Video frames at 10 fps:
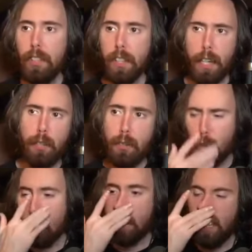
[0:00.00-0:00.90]
Can you
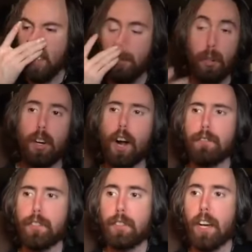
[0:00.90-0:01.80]
turn Can you turn off
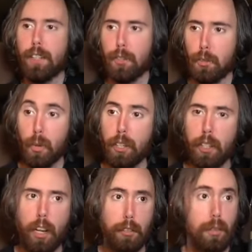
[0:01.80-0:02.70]
the sound of the
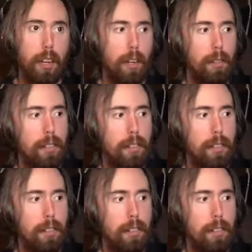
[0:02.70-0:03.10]
screenshots, or no?